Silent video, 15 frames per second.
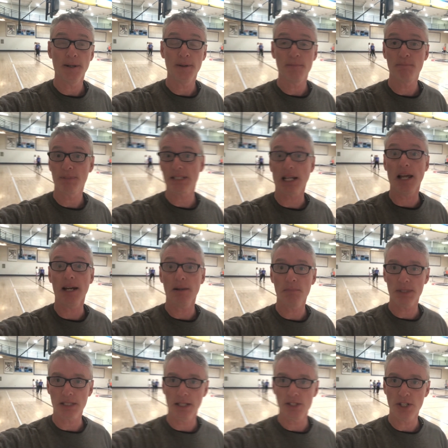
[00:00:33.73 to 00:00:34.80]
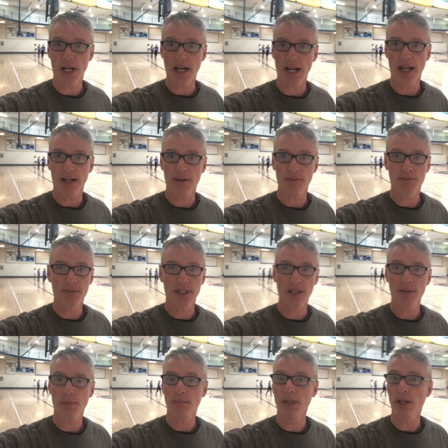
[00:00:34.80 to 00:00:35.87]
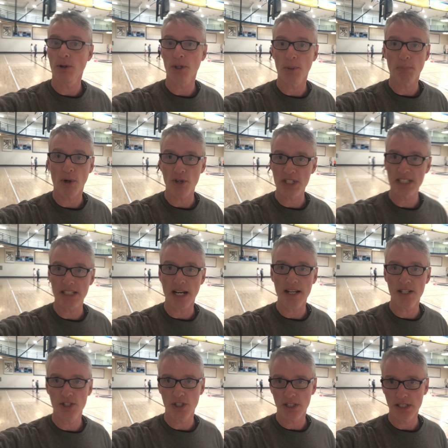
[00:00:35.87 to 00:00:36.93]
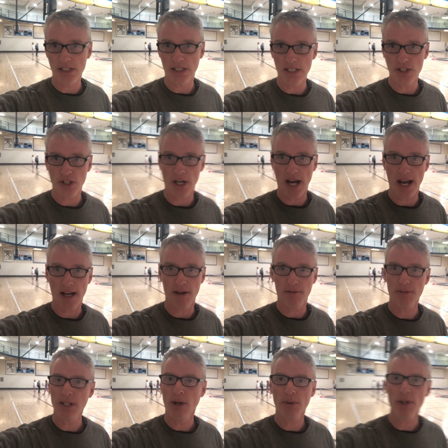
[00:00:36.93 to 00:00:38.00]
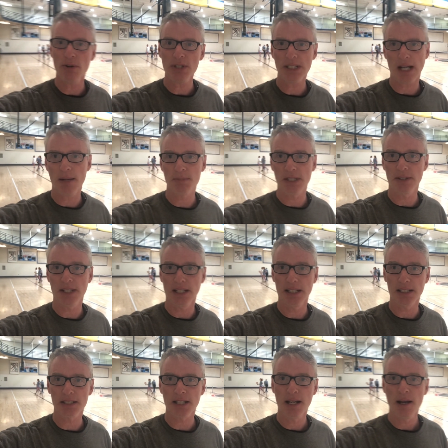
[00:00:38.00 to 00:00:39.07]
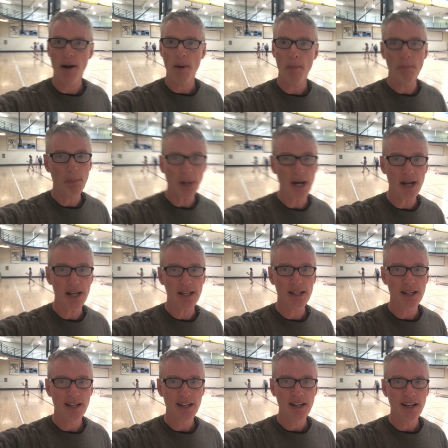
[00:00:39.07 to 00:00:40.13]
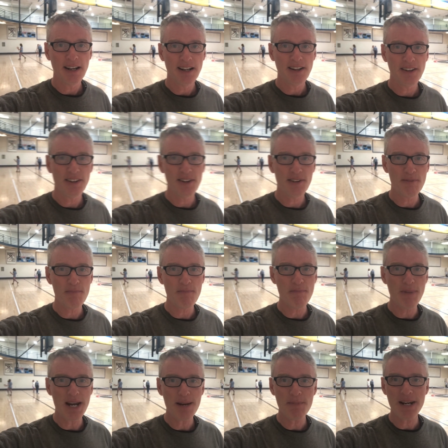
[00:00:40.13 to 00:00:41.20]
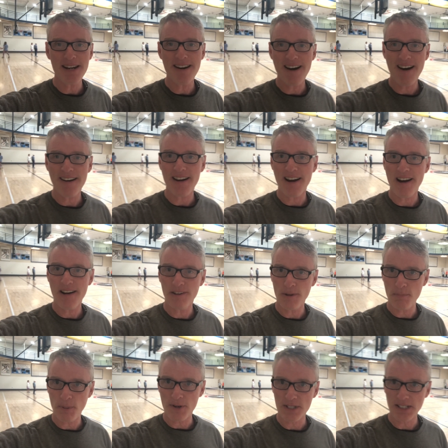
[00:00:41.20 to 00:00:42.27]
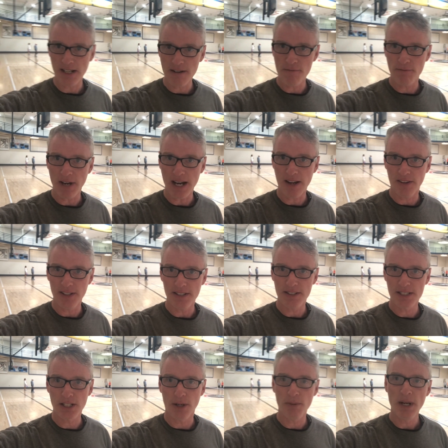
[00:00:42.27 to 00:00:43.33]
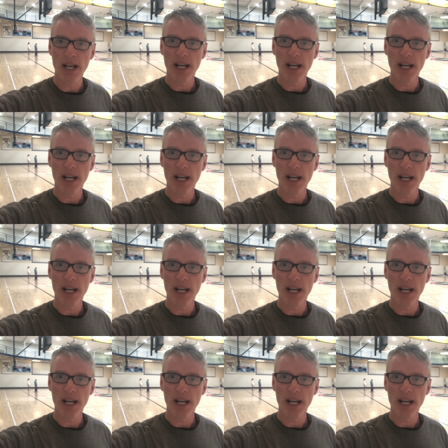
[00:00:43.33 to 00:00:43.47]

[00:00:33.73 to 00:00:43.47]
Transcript: slams that you have, the percentages that you have, those types of things. But maybe not 100% valid. So,